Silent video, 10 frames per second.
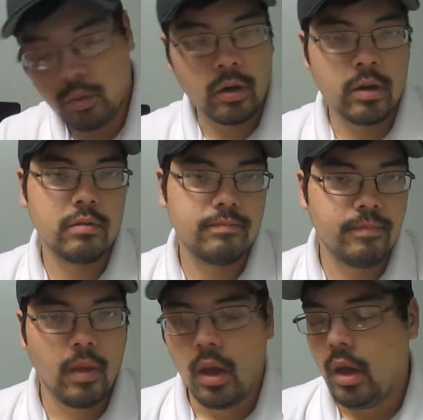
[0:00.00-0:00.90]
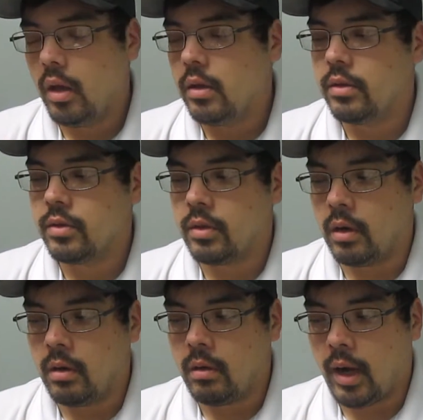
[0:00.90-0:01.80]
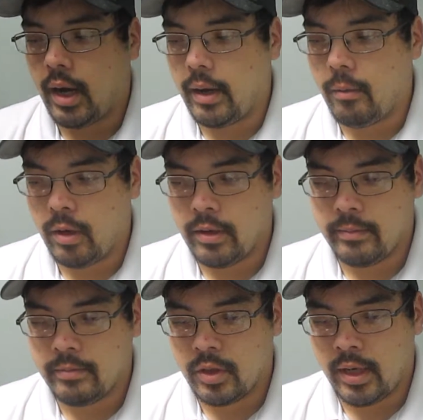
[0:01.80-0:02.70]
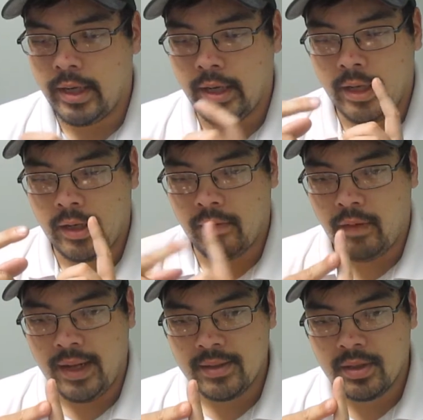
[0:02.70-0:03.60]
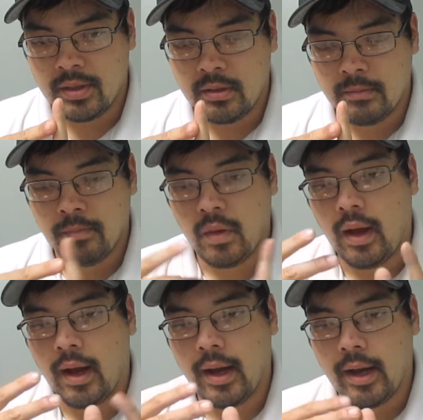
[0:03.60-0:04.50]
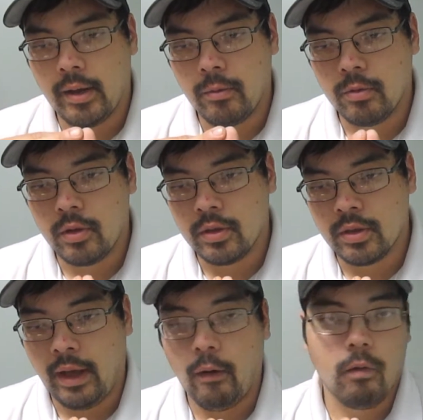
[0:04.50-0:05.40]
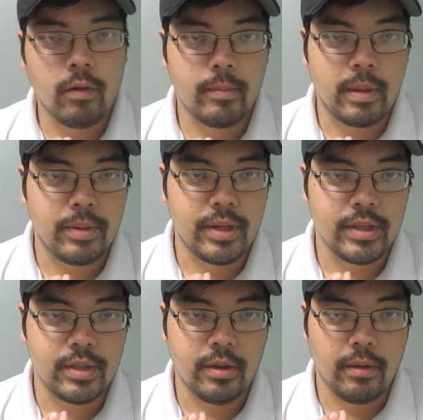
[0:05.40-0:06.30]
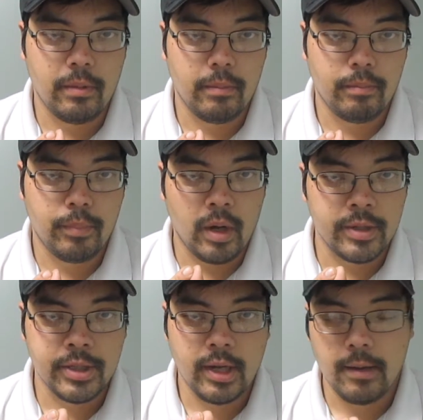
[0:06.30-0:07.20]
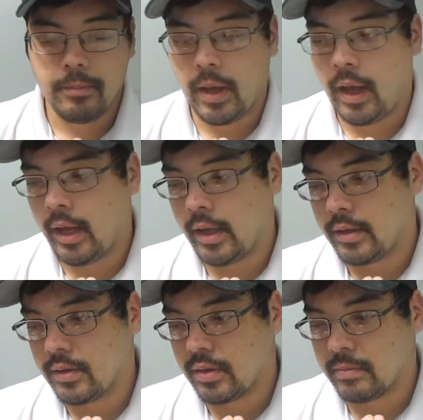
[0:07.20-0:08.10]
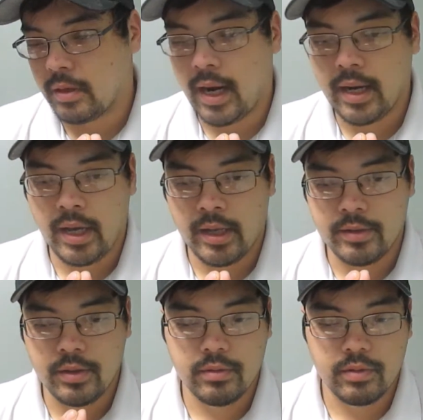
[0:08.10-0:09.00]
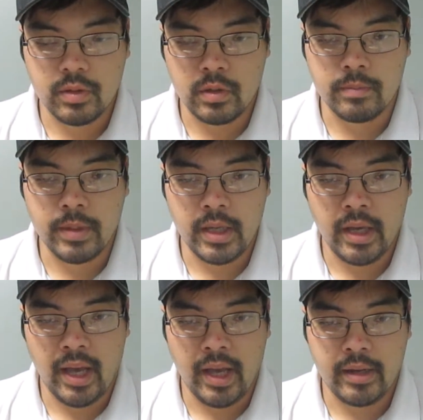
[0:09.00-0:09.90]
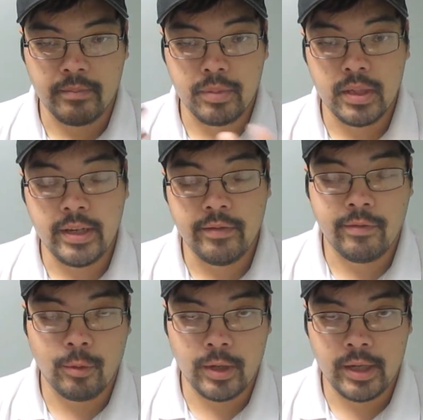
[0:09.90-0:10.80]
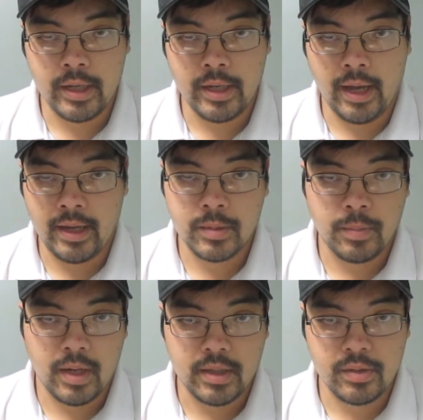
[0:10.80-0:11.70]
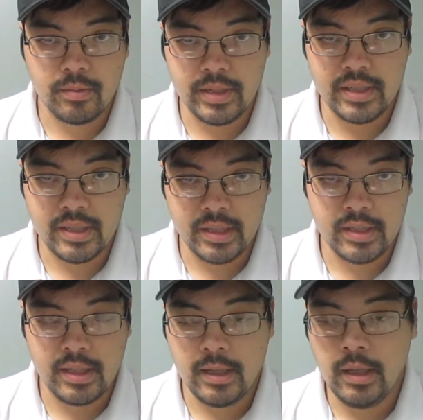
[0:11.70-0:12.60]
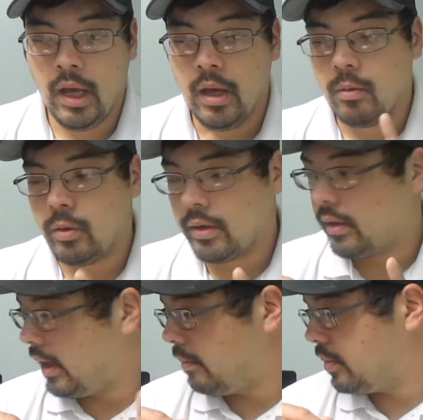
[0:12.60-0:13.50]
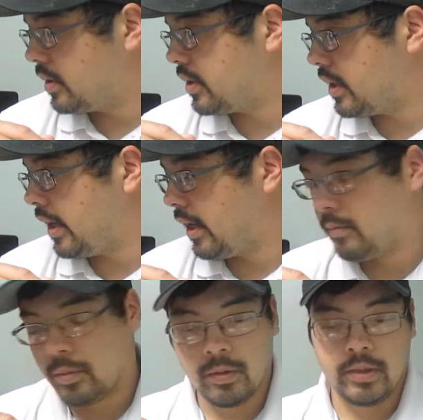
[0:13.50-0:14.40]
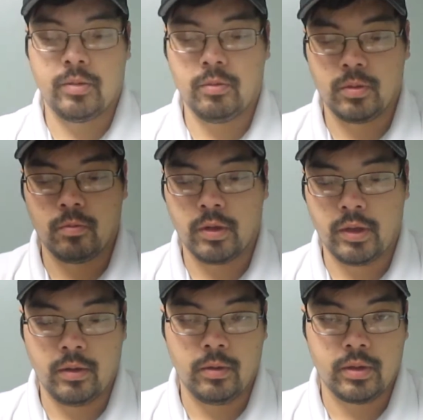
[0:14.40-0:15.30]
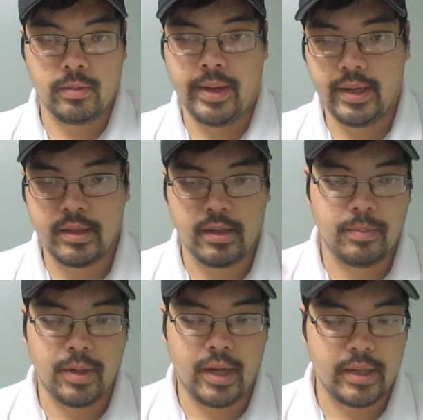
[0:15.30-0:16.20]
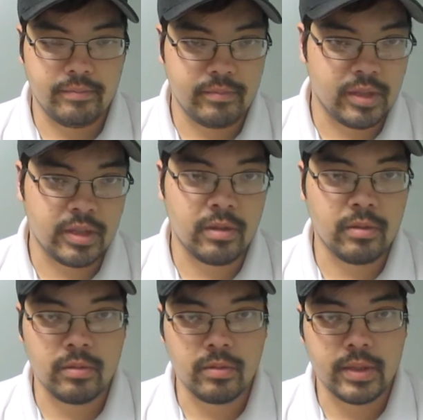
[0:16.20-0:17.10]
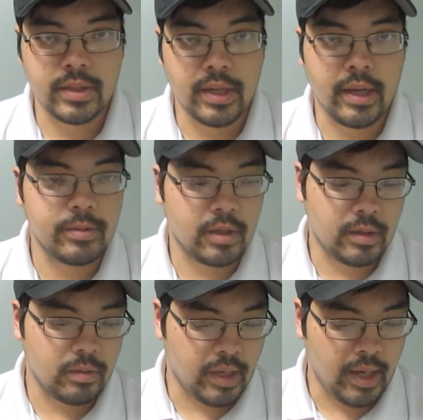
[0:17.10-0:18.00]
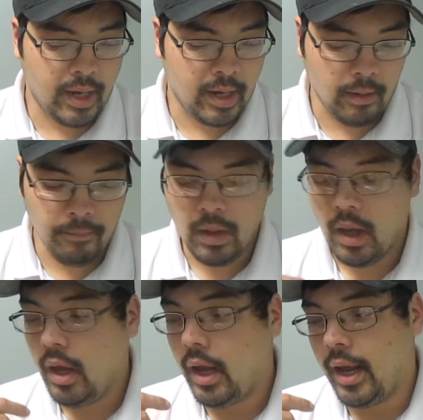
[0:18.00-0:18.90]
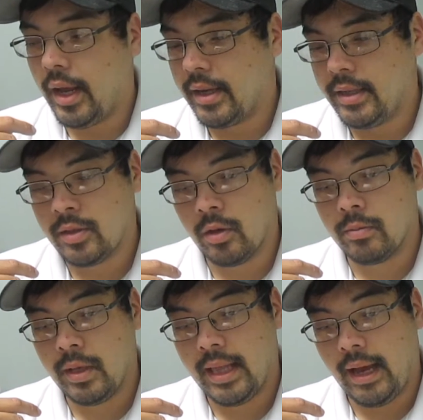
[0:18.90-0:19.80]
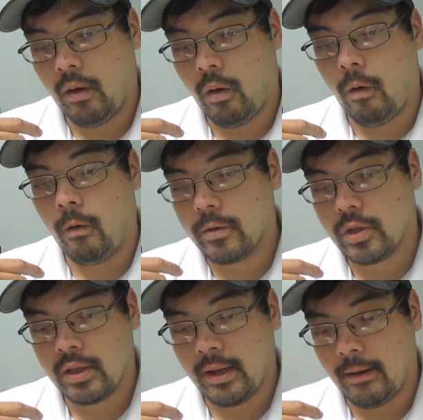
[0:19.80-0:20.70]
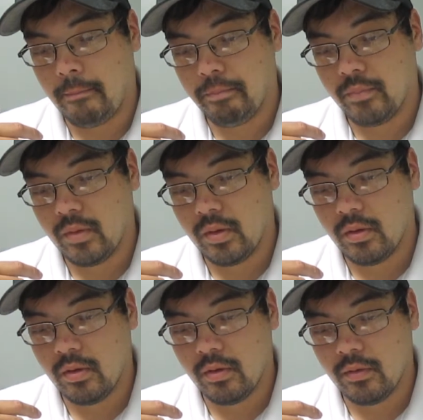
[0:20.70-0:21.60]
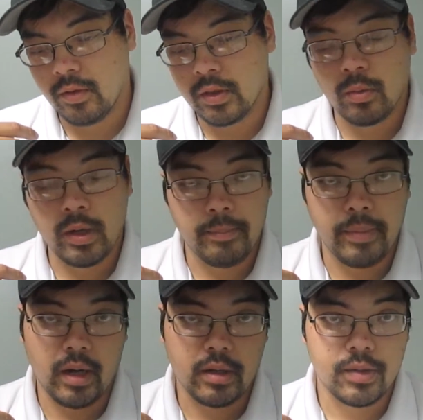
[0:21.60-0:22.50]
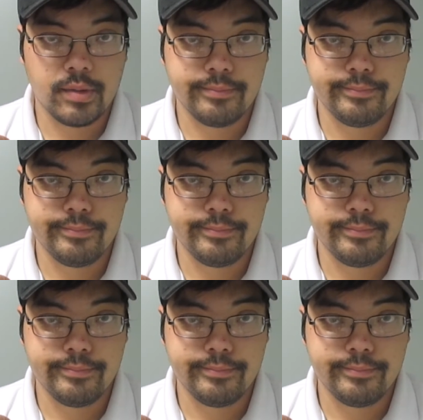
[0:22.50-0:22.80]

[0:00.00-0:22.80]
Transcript: more. So I wound up trading in that system. I was over at my buddy's pawn shop and some crackheads sold me a complete 4 gig Xbox 360 with a bunch of games, which was one of those, the Bad Company. I just don't know where the rest of the games are, I don't care. And he sold me that whole setup for 20 bucks.